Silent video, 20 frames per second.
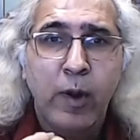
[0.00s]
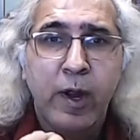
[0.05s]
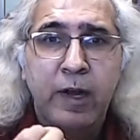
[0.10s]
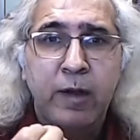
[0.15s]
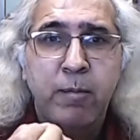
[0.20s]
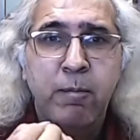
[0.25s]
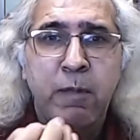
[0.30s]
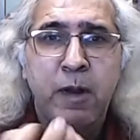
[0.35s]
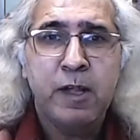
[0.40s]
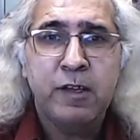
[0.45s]

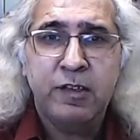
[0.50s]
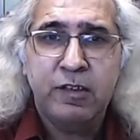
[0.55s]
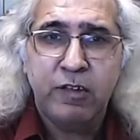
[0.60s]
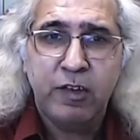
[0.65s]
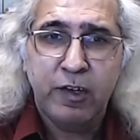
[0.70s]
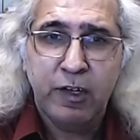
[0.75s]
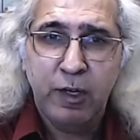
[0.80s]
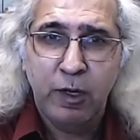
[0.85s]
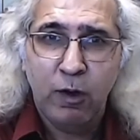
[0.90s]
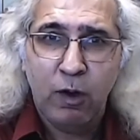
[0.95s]

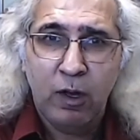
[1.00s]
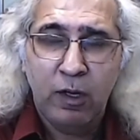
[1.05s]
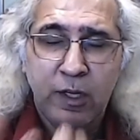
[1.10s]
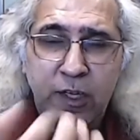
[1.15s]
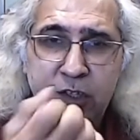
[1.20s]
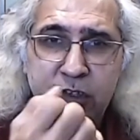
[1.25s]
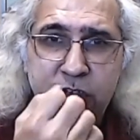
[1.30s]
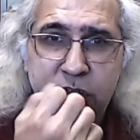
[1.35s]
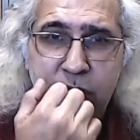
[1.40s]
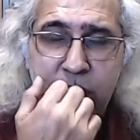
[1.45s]
administer
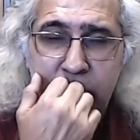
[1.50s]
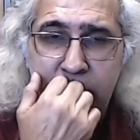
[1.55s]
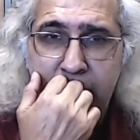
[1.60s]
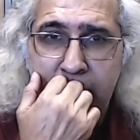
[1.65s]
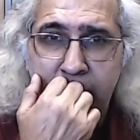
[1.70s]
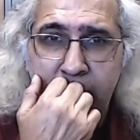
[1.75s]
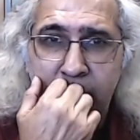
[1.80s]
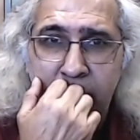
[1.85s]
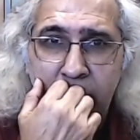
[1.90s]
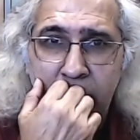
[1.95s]
knowledge to
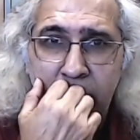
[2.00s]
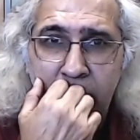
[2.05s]
them?